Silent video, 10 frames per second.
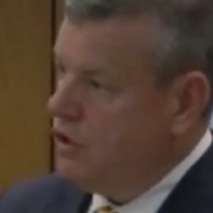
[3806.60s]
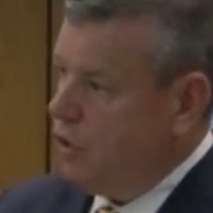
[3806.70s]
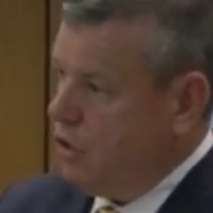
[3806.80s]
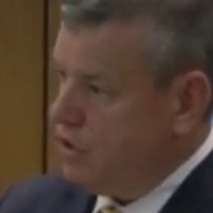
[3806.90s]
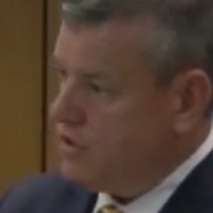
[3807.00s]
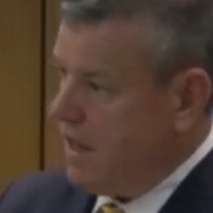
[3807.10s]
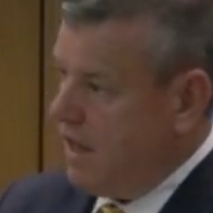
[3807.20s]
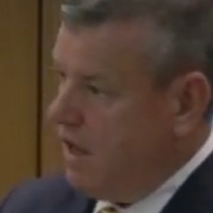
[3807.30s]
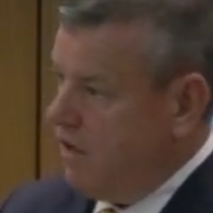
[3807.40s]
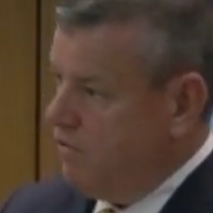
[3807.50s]
does
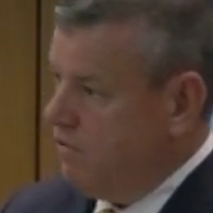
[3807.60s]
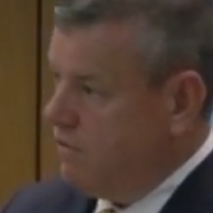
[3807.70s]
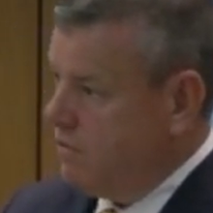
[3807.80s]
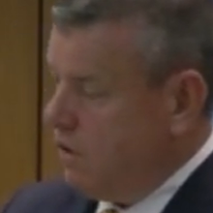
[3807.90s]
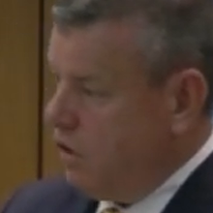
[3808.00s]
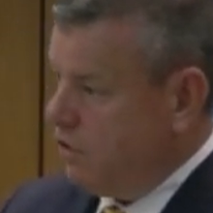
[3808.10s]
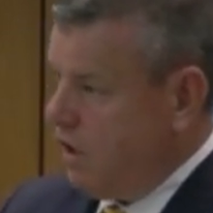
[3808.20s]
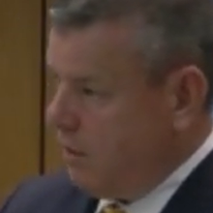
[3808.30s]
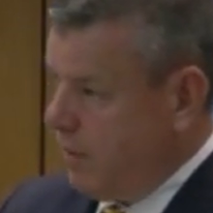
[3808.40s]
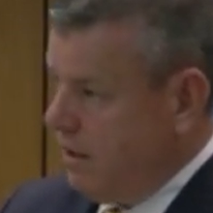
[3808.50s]
have
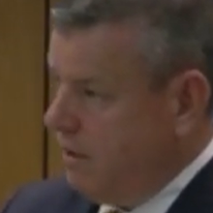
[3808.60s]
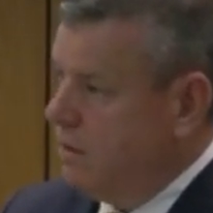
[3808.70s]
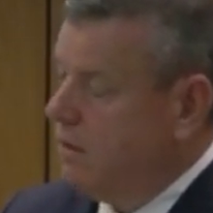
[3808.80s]
autonomy